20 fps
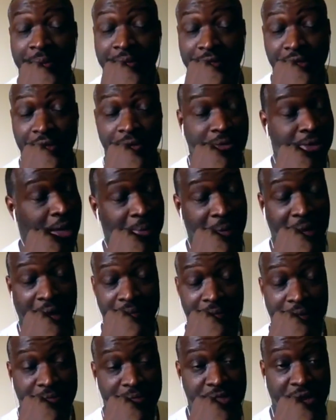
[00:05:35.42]
and to. I mean,
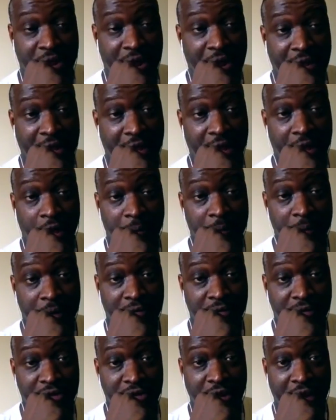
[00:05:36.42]
I'm sorry, I can't help you.
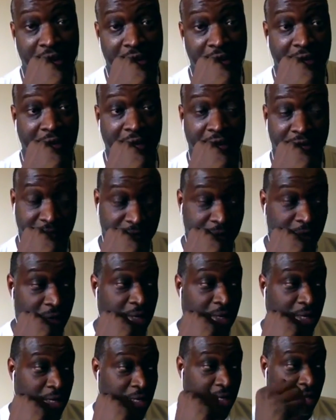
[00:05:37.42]
If you're trying to get
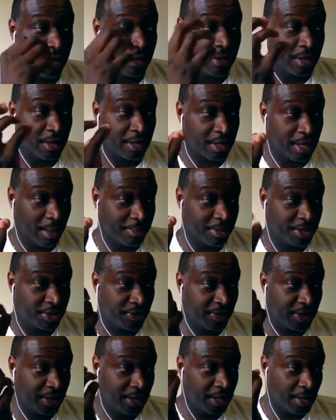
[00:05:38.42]

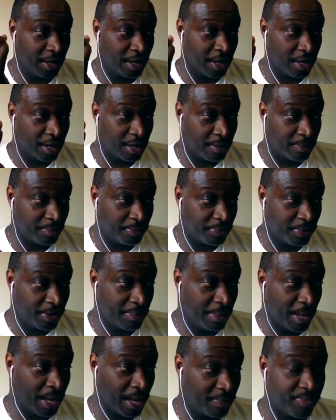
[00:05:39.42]
chemistry,
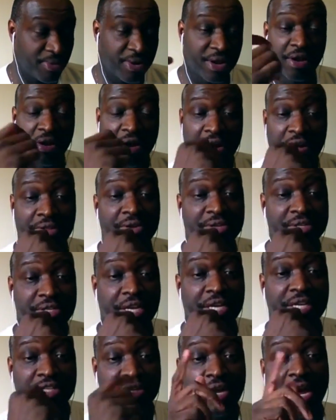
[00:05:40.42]
pre-med, pre-law, those
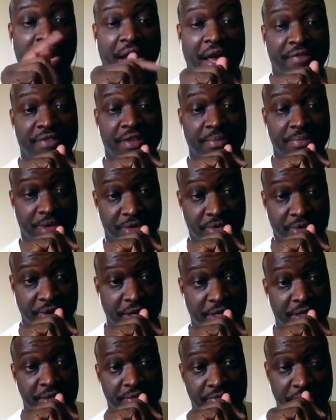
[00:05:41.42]
things, you got to have some
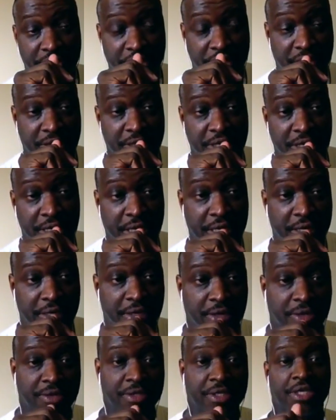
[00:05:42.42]
degrees in front of you to get into
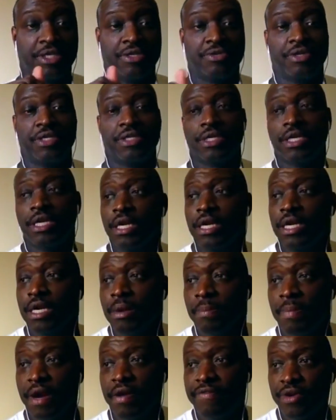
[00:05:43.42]
those industries.
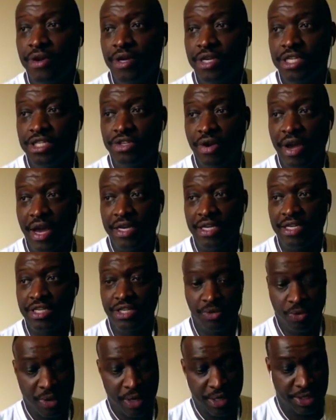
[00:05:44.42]
But if you're just trying to
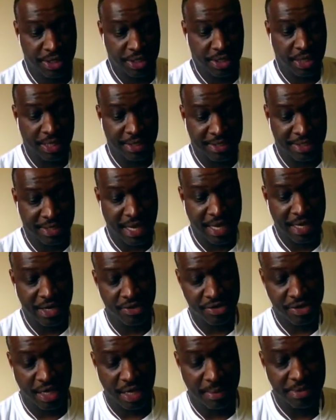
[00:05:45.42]
switch and stay in
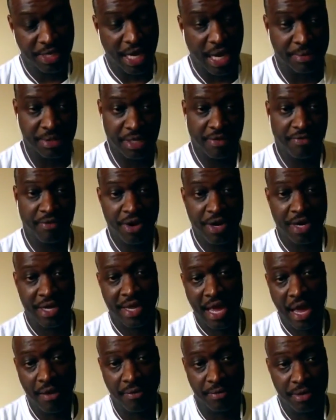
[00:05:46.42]
your same job, say if you're an
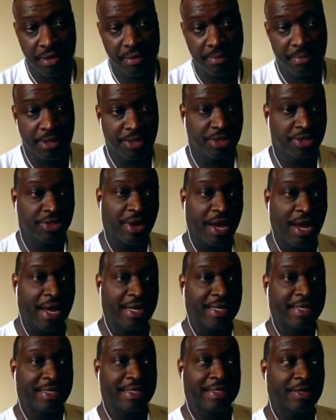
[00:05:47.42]
accountant, but you're
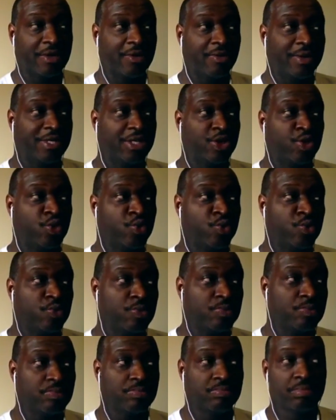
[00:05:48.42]
trying to go into
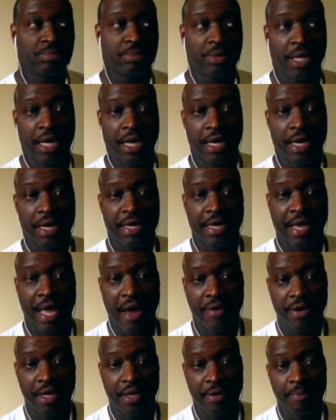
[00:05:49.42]

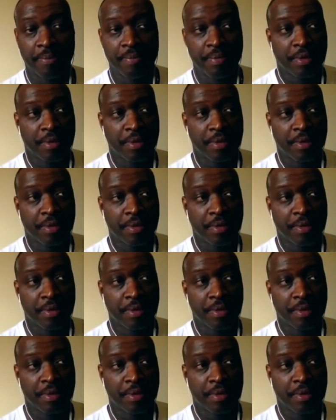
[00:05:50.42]
accounting,